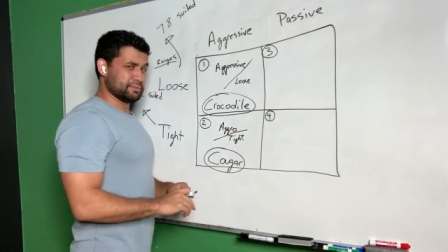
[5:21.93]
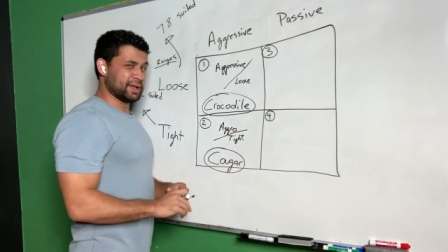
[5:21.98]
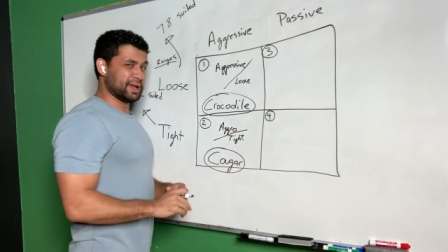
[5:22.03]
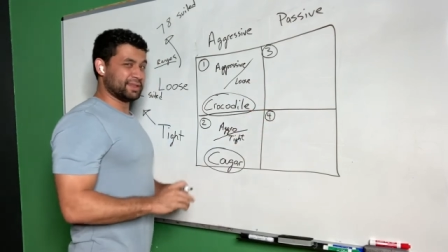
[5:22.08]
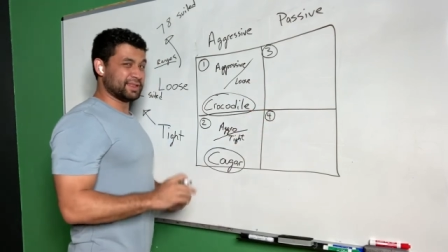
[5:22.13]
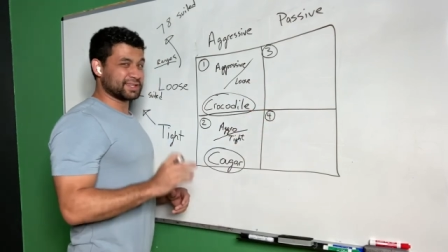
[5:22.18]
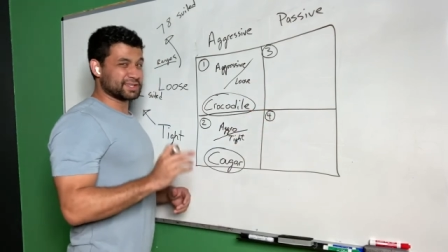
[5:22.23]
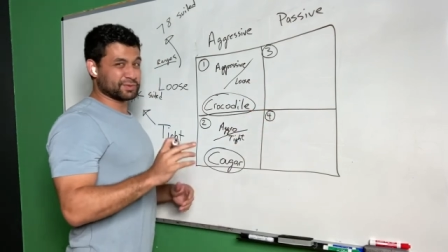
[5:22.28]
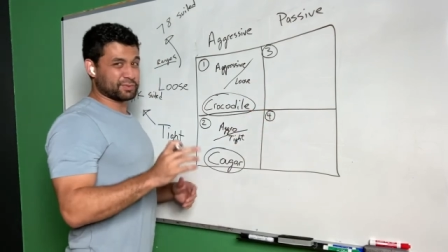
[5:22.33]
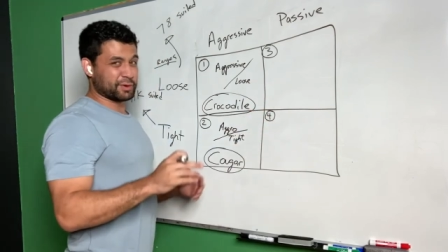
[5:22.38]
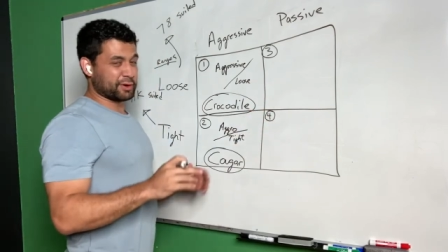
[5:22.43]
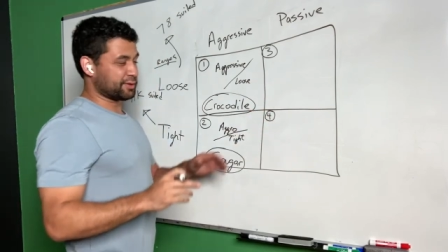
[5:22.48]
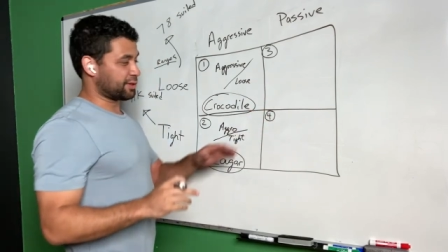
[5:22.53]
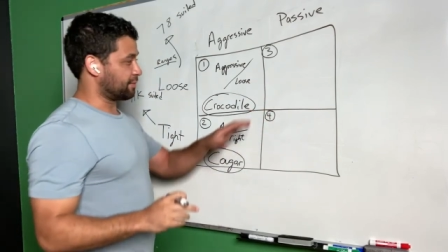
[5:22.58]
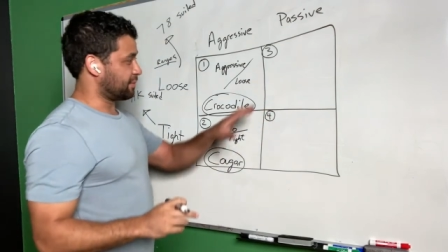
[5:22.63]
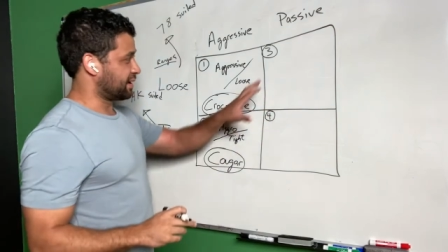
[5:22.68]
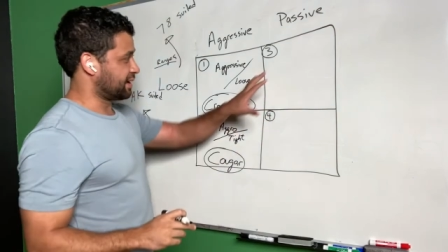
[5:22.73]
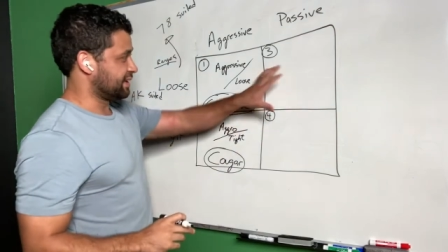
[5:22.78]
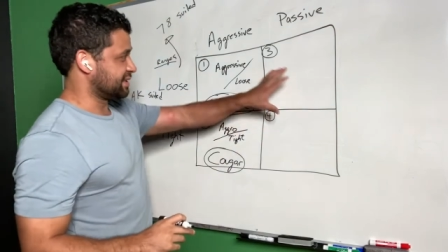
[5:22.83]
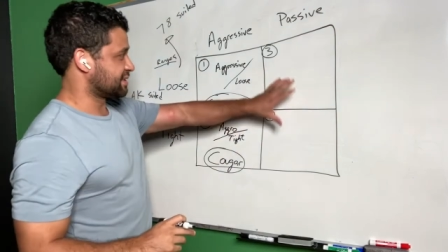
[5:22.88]
And this is where all
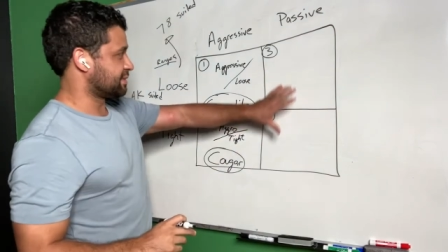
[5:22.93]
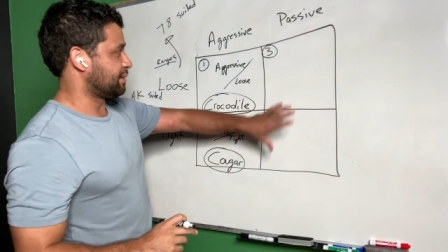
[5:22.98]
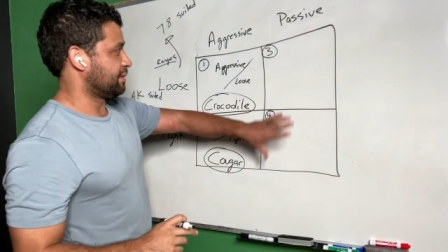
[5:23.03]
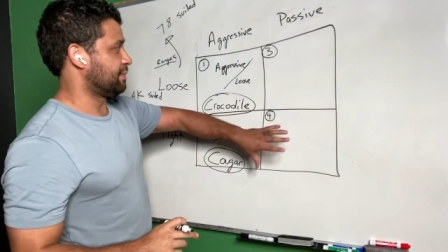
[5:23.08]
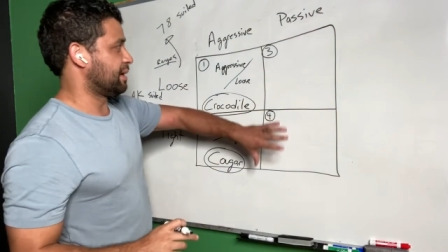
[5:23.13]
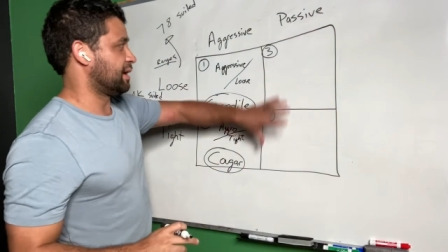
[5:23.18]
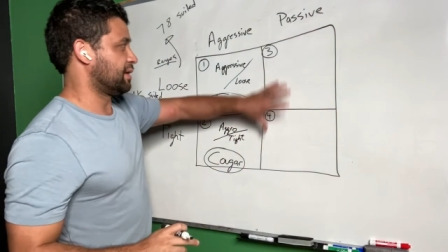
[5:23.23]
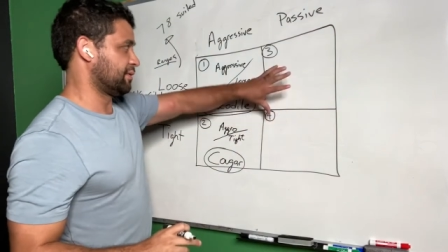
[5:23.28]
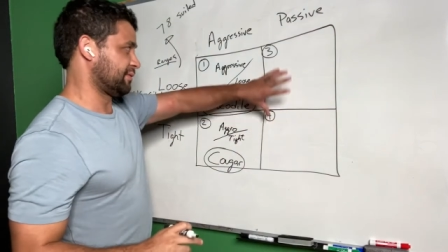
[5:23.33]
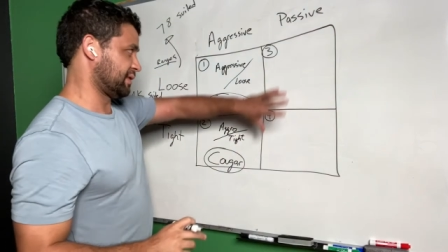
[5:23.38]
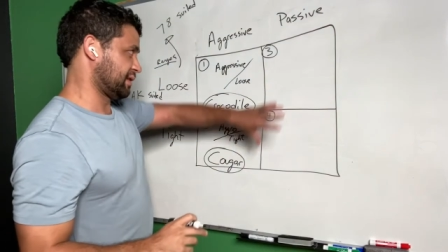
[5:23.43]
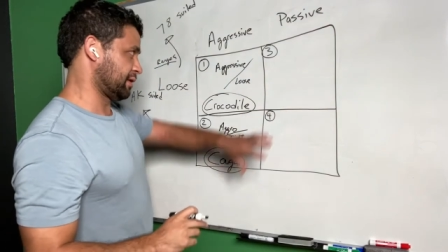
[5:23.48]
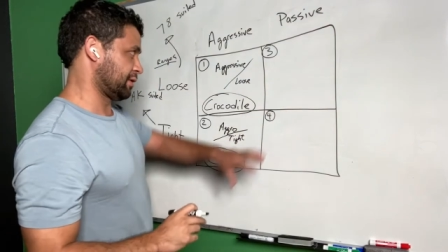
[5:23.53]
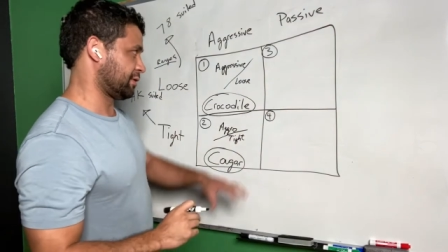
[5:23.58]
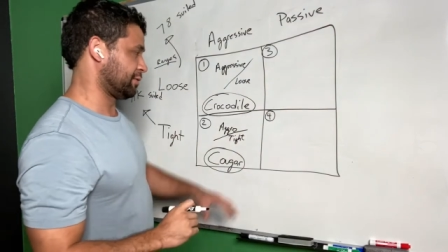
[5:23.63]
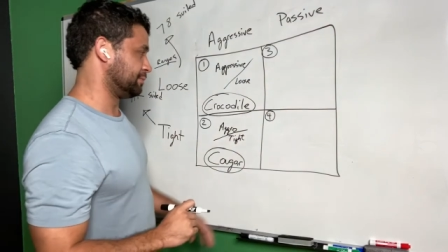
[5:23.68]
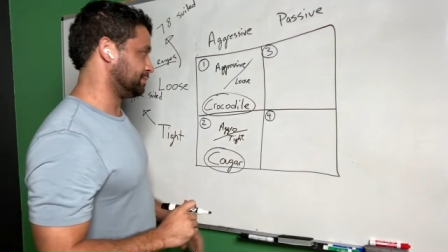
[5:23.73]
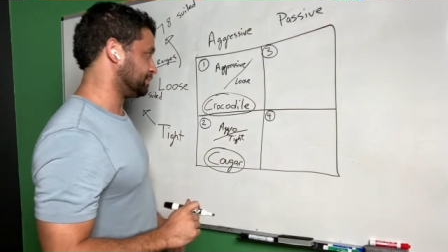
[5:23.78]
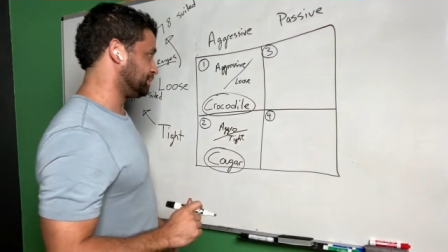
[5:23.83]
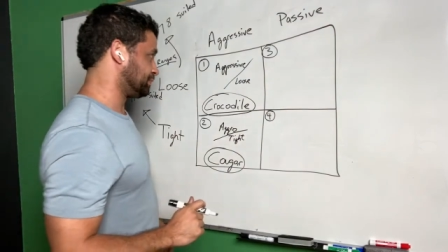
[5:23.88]
the money is to be made over here.